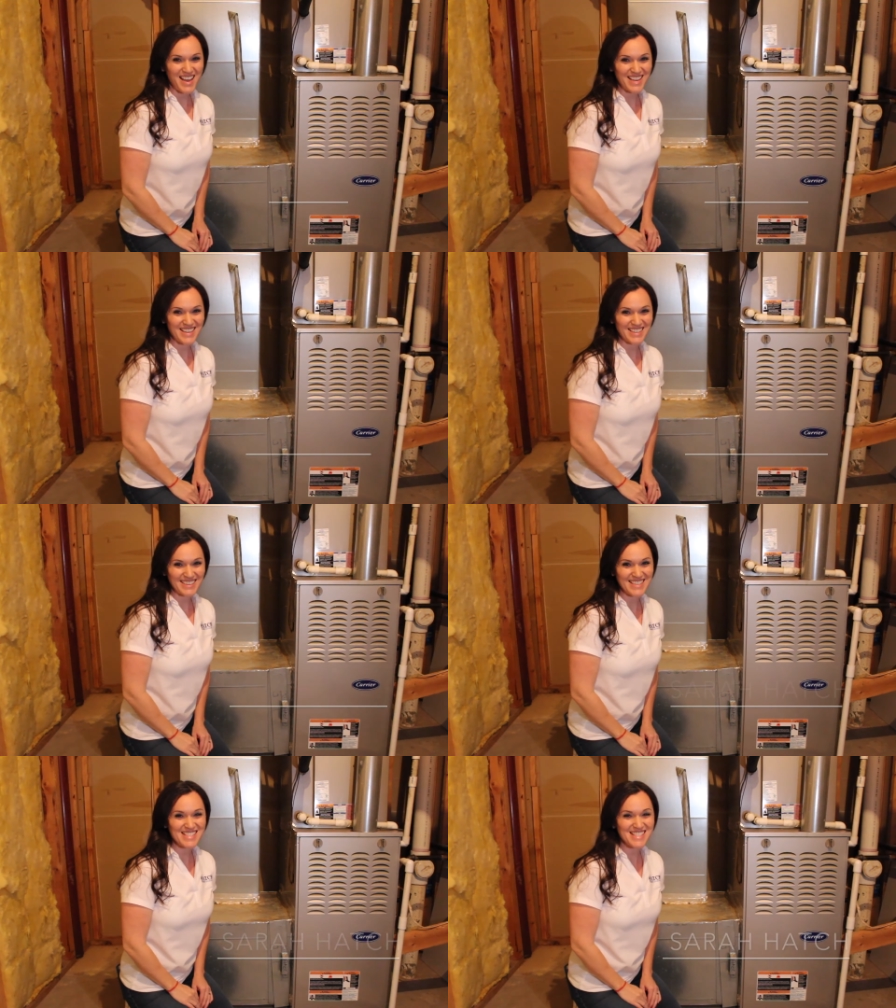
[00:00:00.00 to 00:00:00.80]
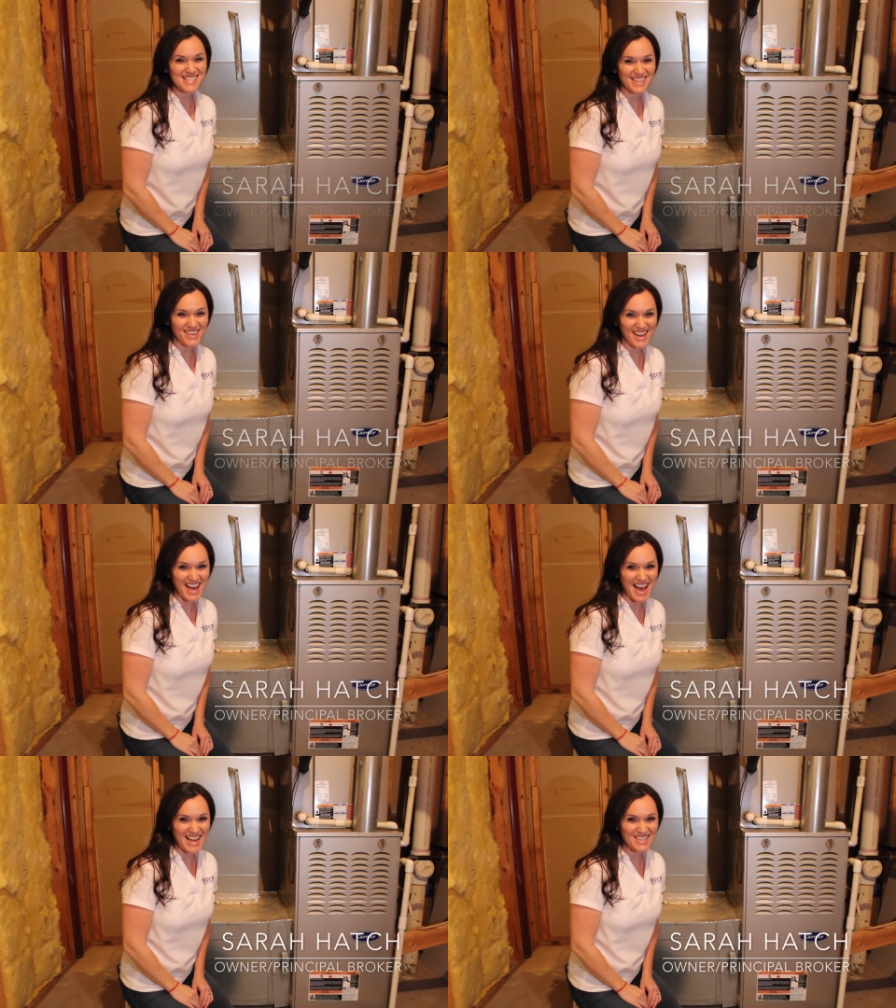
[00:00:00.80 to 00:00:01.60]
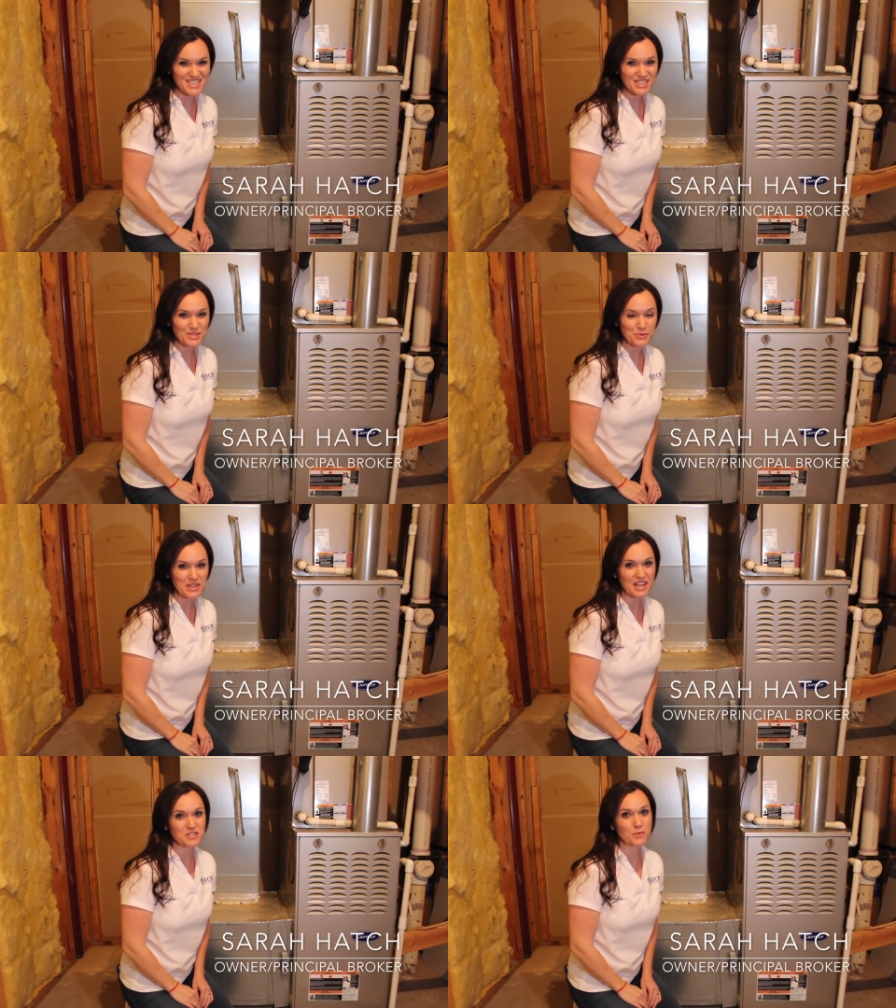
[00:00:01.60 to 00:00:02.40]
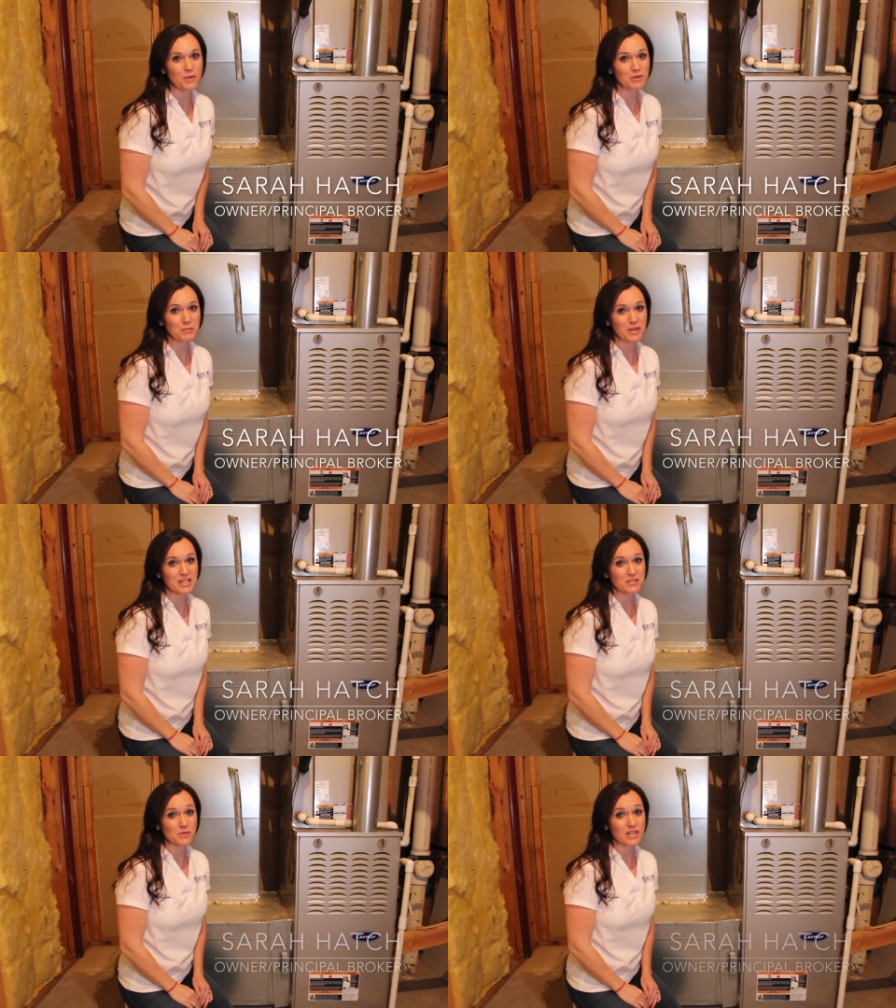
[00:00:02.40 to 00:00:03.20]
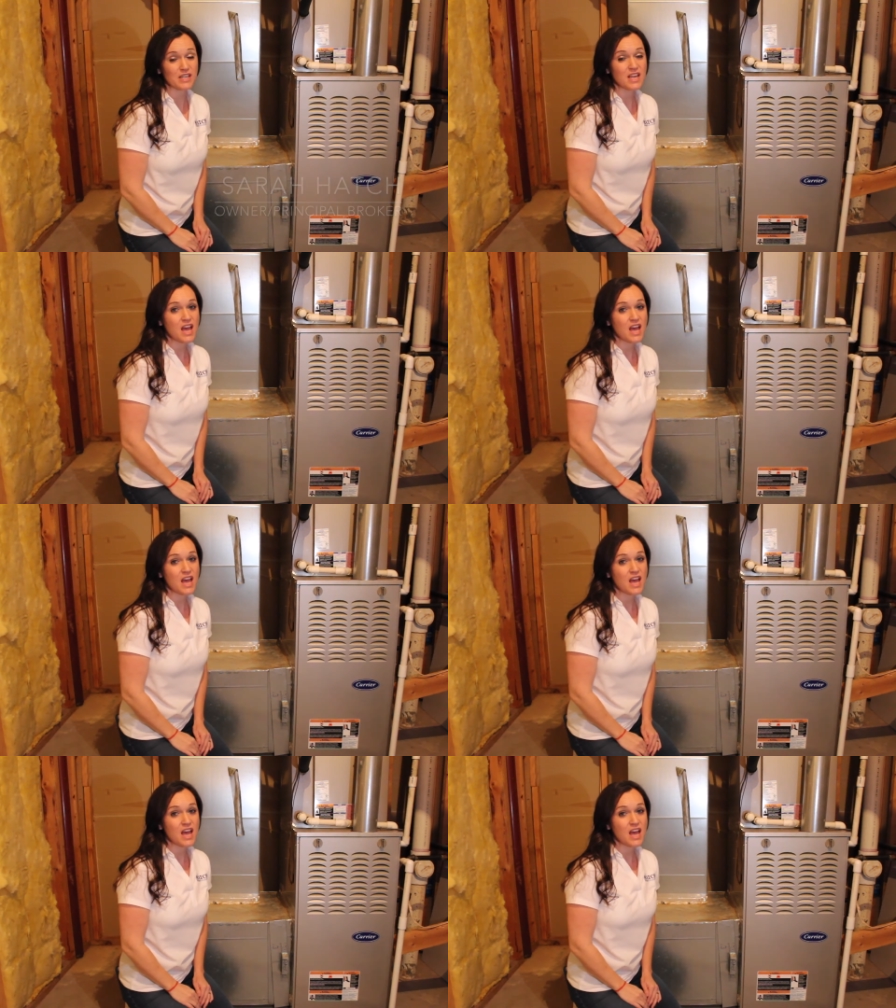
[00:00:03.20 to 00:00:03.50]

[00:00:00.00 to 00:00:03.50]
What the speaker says: Hi, this is Sarah Hatch with Hatch Property Management,